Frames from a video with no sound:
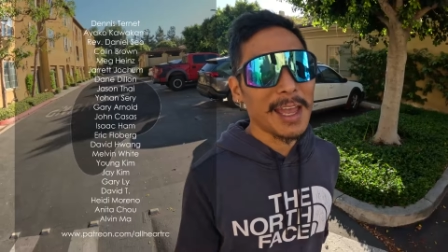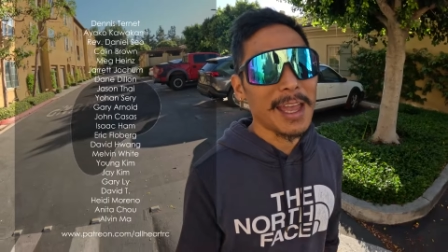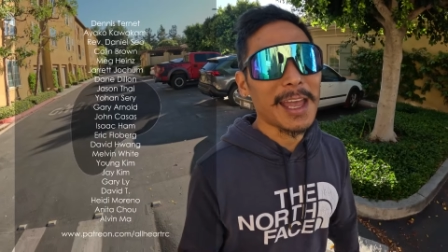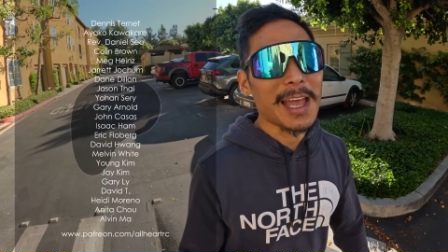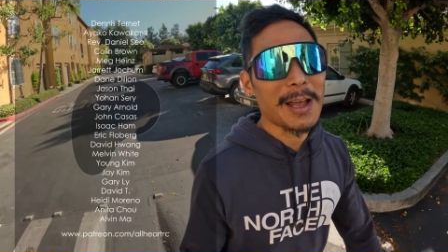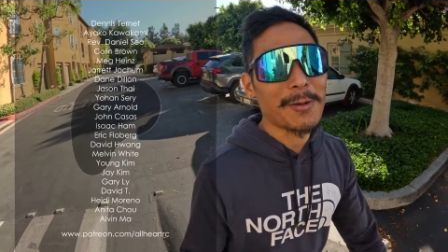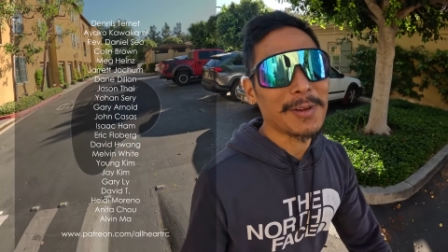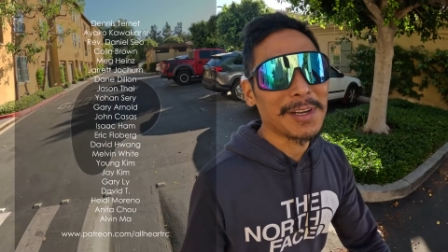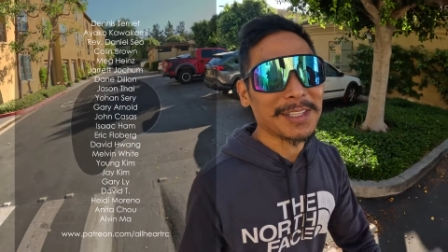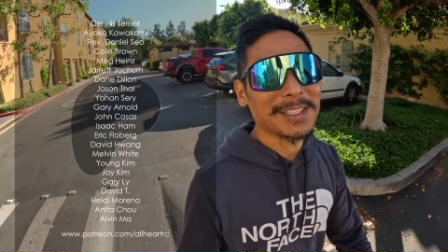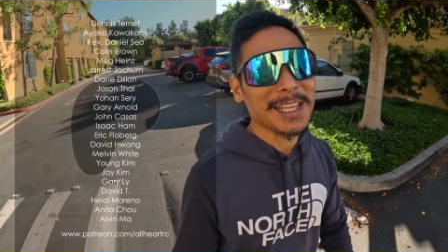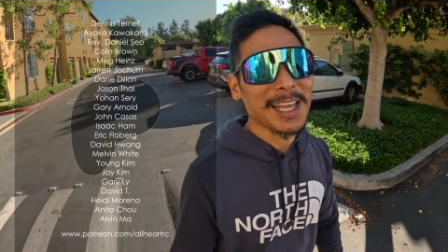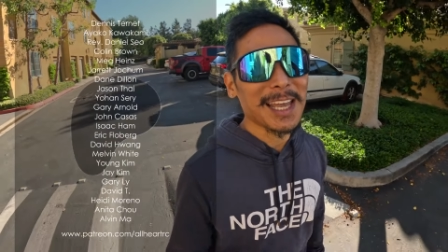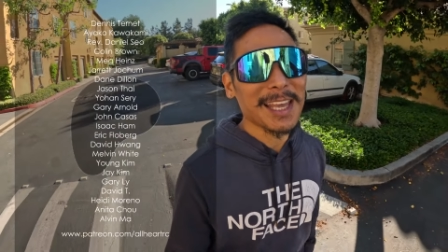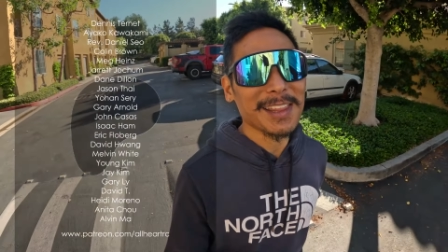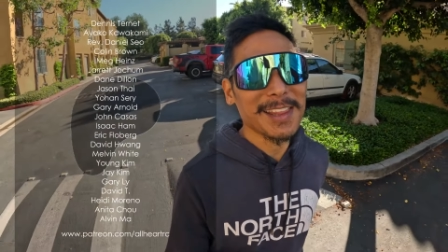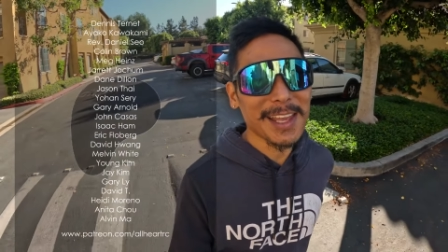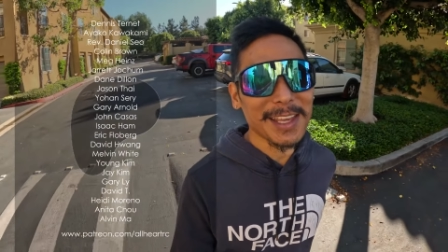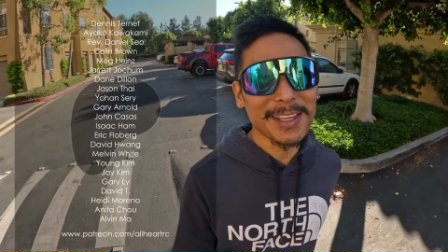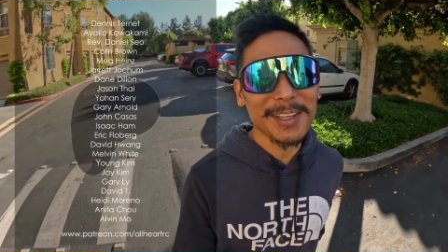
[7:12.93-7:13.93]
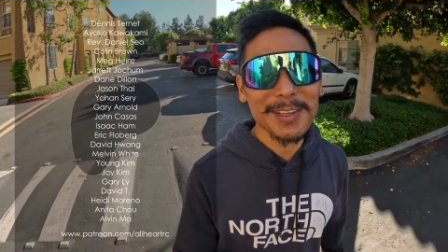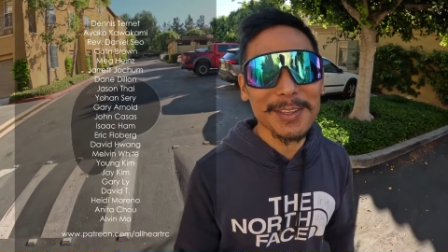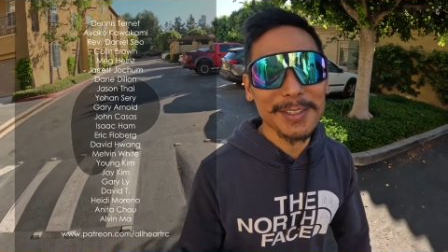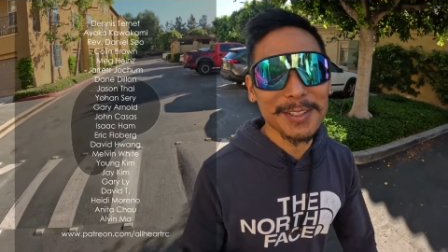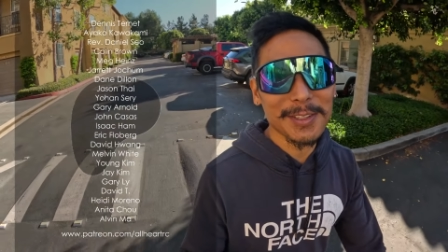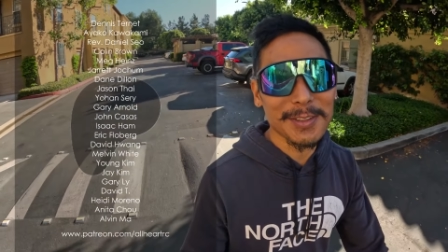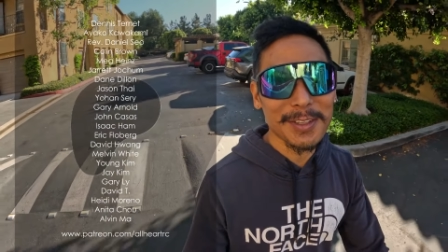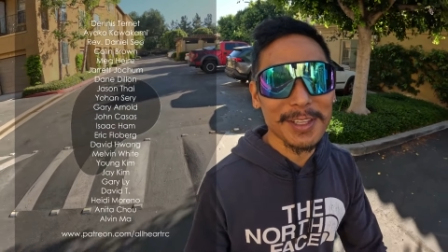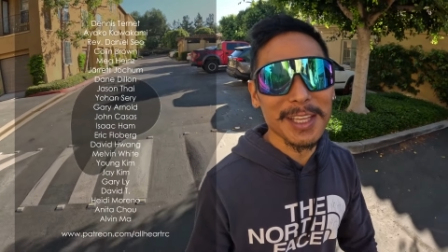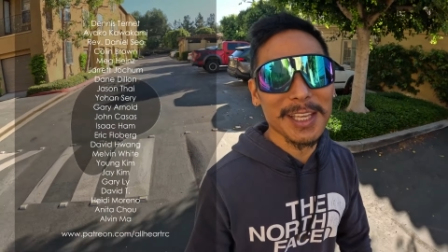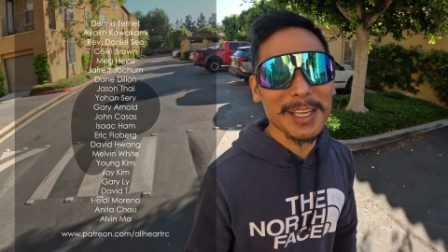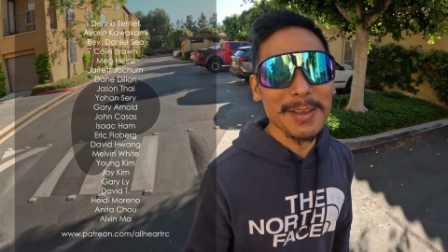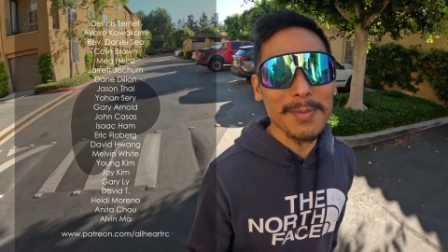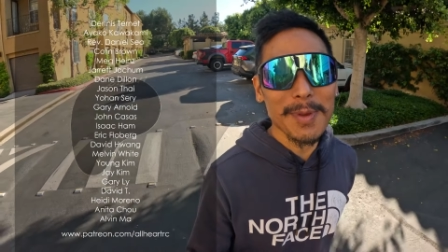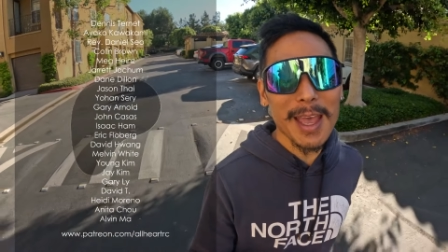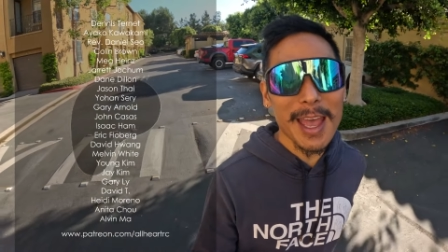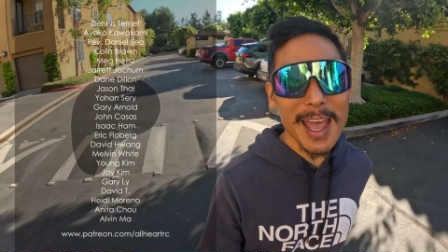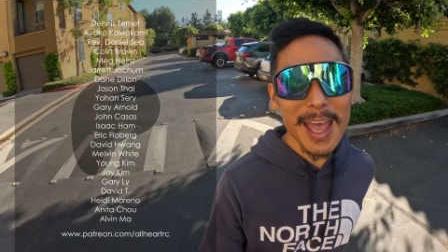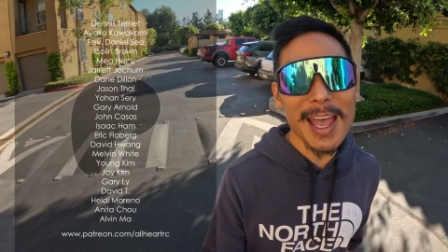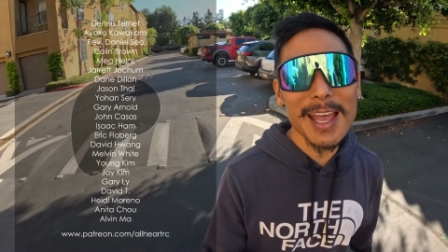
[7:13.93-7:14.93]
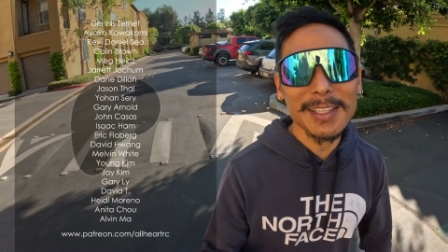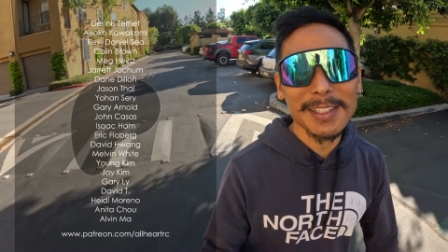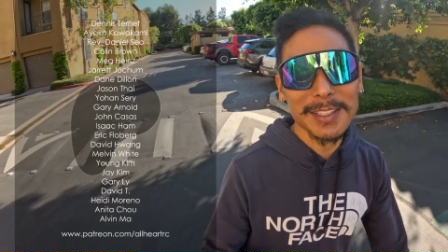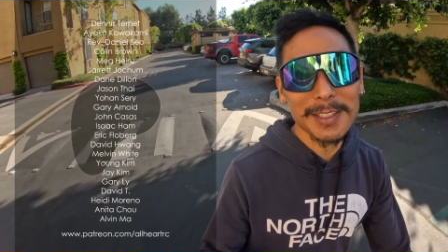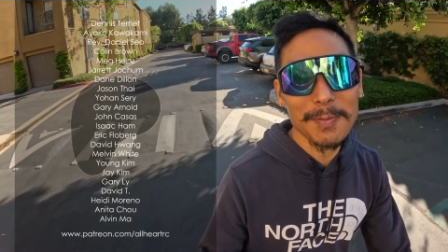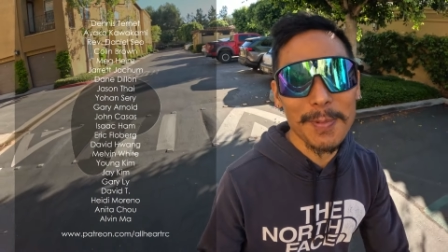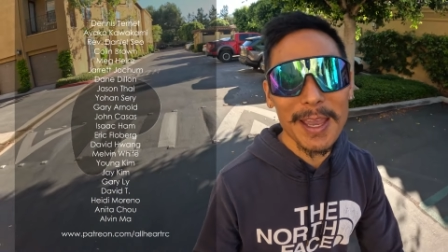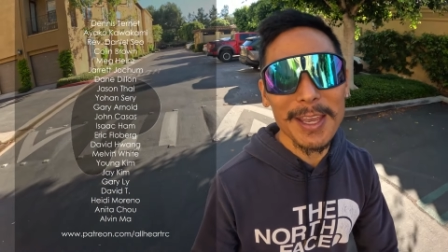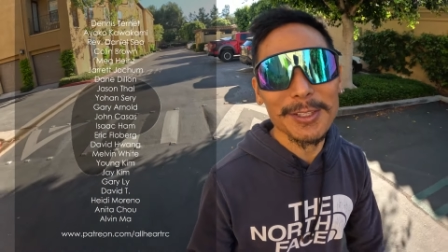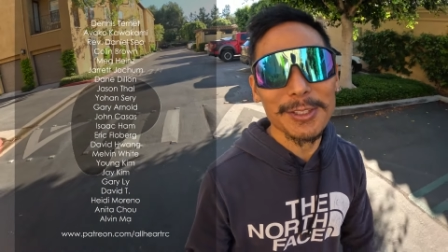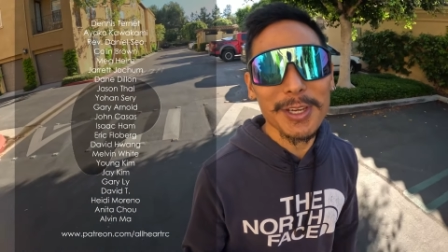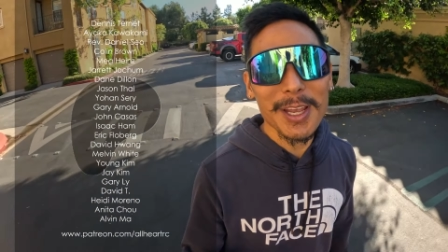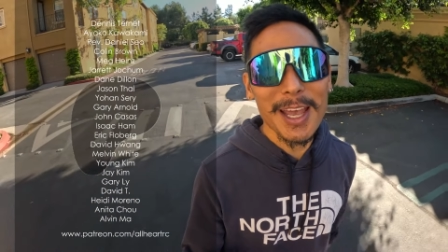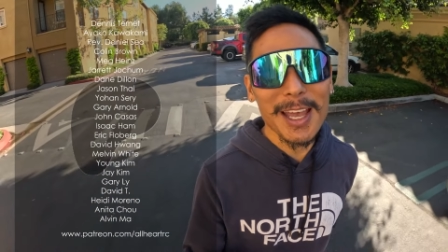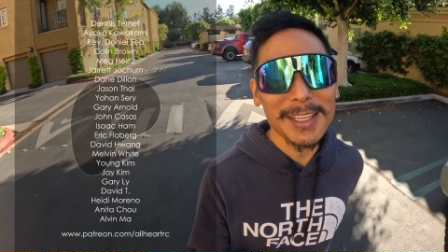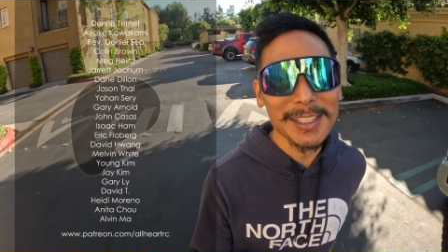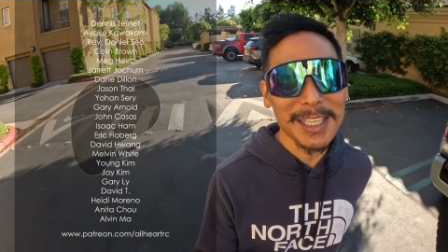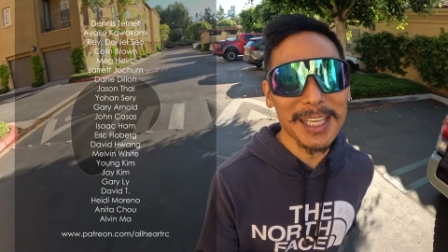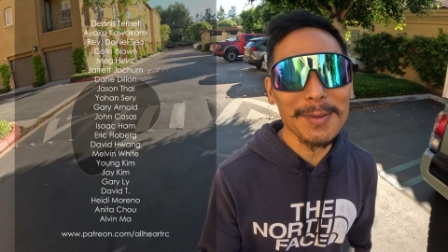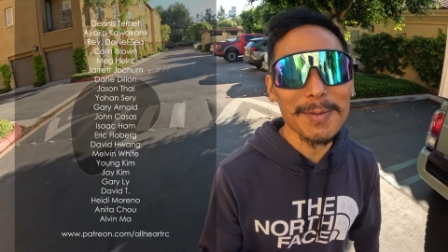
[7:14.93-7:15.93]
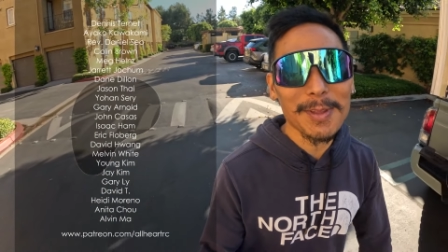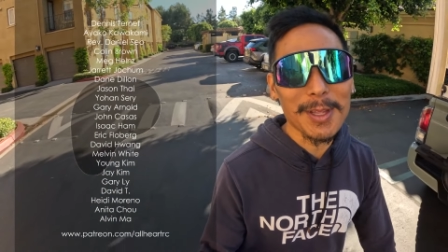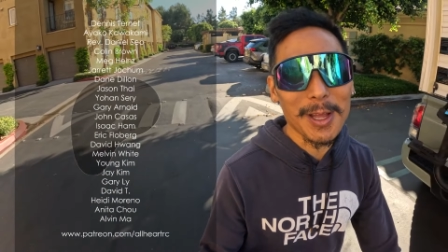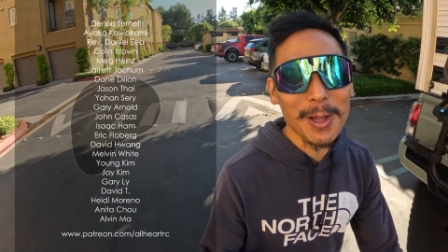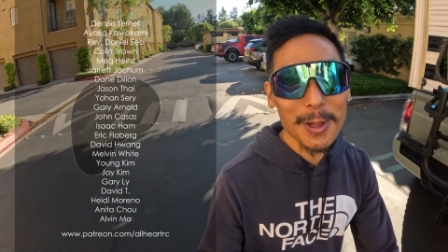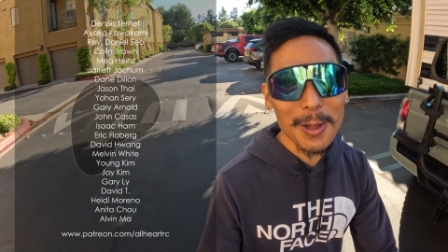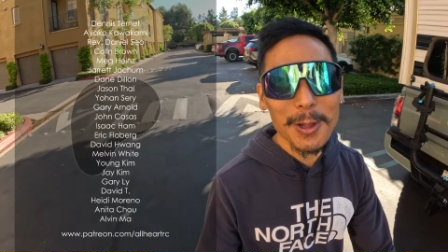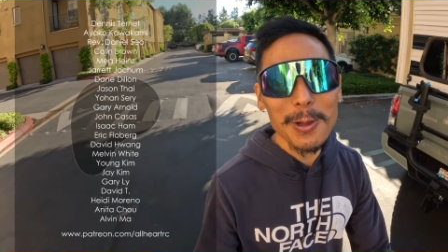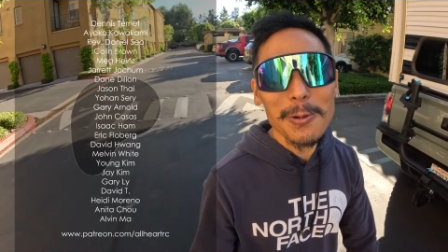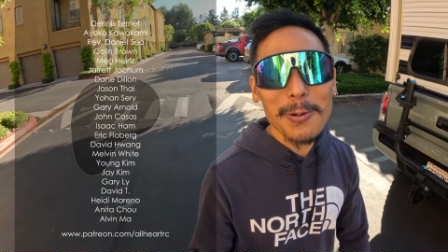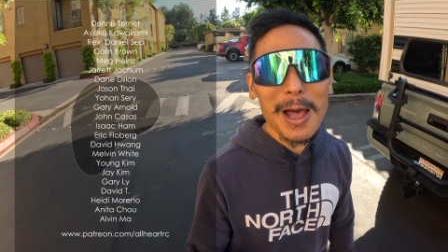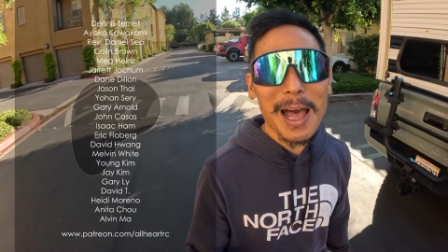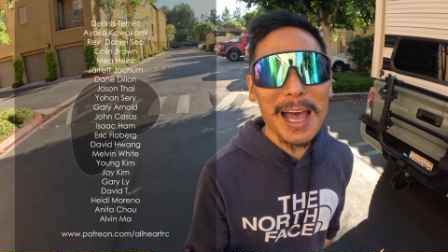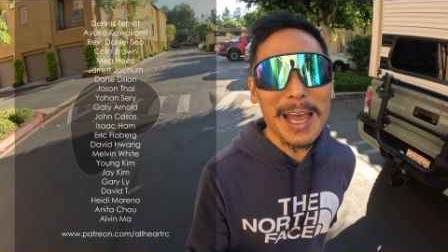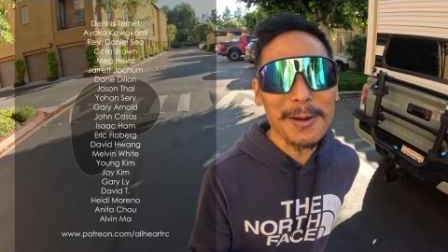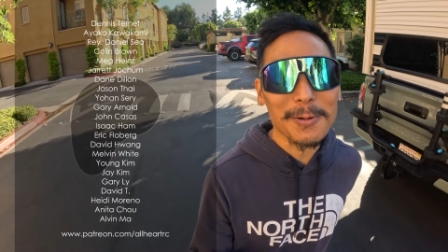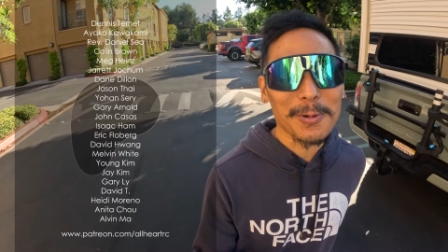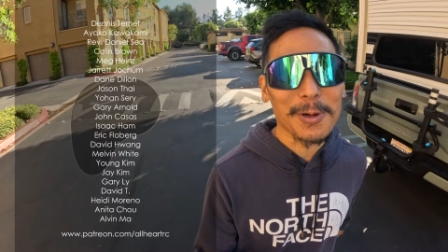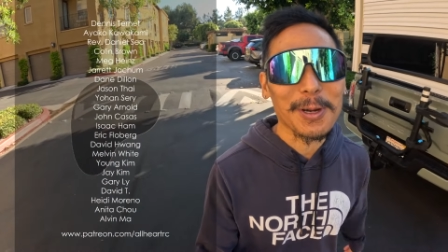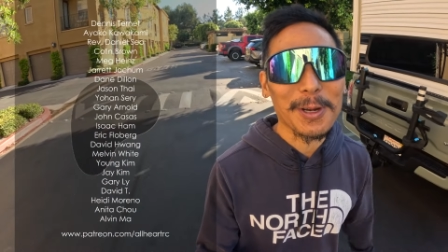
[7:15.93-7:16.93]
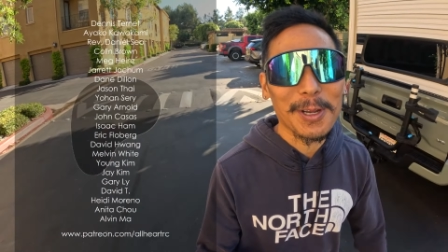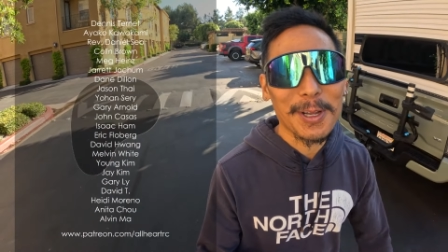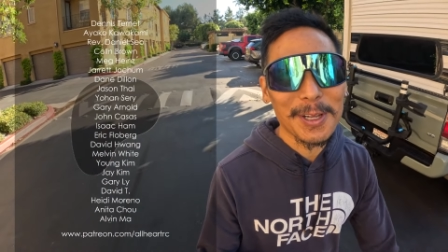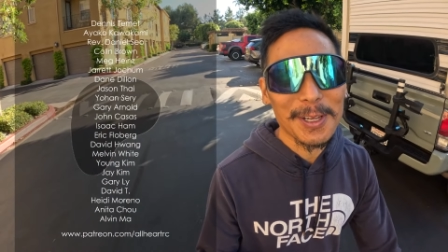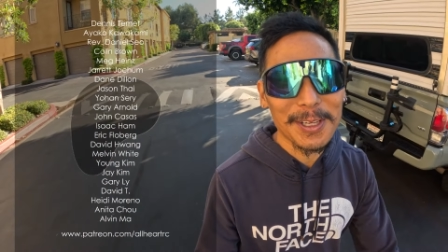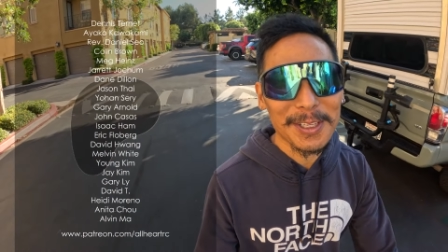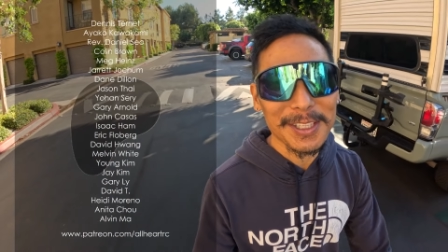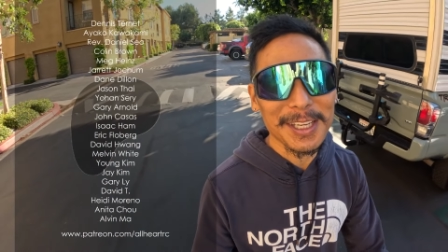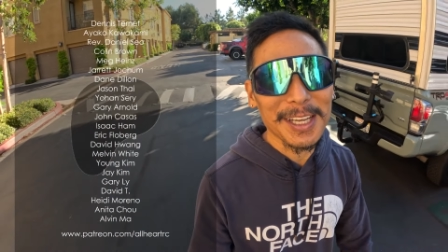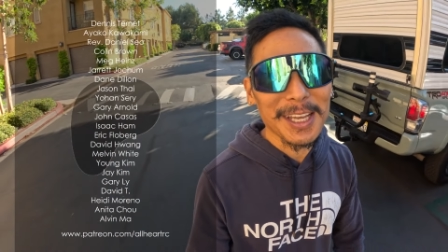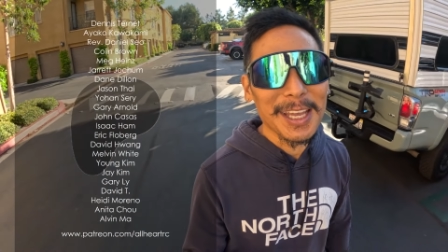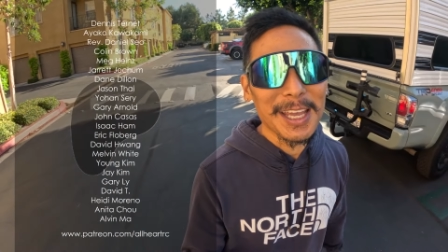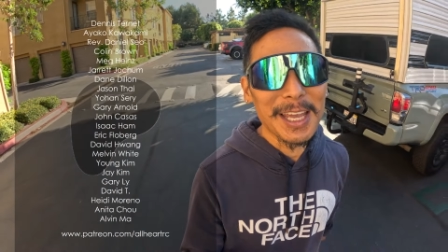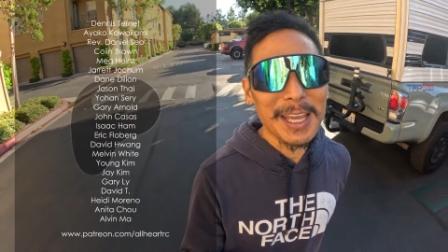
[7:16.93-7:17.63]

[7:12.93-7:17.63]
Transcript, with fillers: Hey, I wanna say thank you to the best Patreon team in the whole wide world.